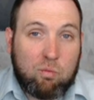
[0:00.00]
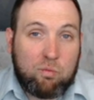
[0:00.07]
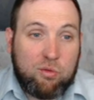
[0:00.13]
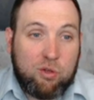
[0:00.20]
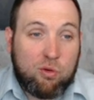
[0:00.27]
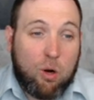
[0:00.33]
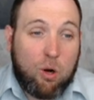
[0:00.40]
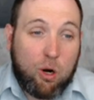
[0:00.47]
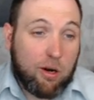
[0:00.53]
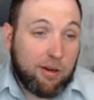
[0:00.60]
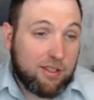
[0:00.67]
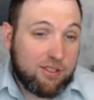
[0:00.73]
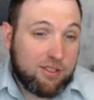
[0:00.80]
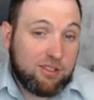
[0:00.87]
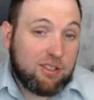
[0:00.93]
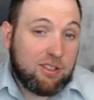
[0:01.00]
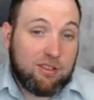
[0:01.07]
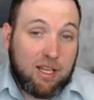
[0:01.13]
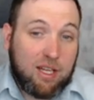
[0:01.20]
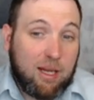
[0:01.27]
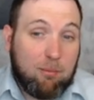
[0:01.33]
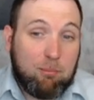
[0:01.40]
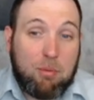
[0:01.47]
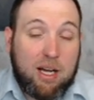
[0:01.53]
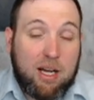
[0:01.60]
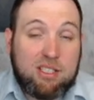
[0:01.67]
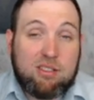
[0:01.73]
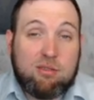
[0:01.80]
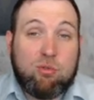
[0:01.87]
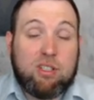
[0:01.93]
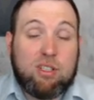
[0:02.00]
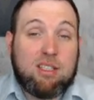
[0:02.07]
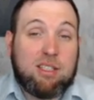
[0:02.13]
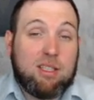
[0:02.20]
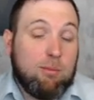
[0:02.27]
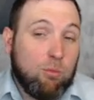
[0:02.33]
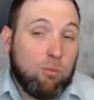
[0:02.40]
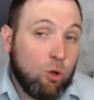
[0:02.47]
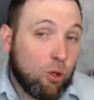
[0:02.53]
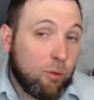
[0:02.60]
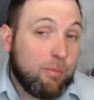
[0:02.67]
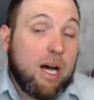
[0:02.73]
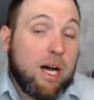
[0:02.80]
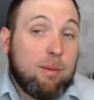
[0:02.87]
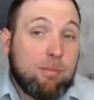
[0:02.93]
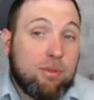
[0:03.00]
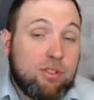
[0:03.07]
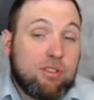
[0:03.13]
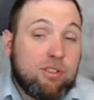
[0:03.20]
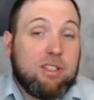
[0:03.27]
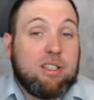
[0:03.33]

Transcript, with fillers: new artists that possibly could get more popular